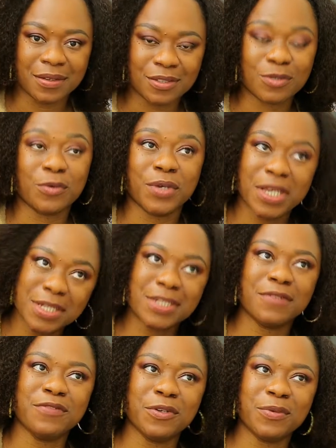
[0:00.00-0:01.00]
So,
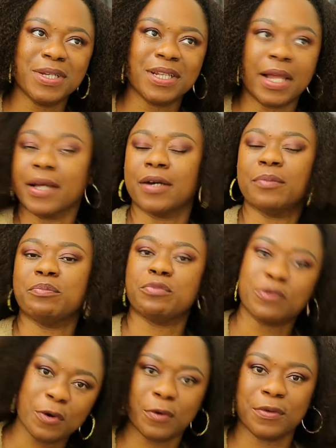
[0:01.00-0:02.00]
interviewing like a
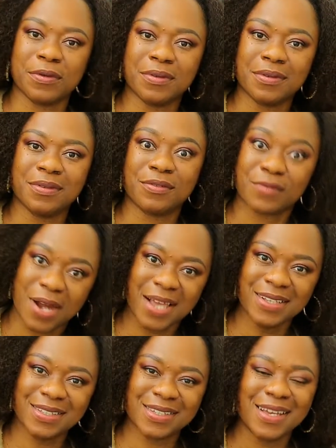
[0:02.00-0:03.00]
pro,
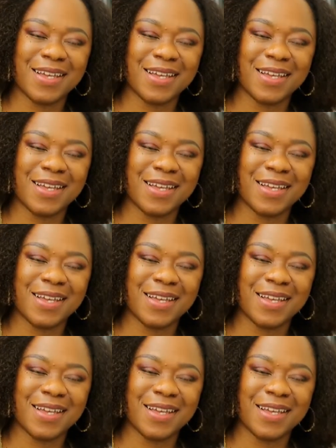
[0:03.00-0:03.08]
right?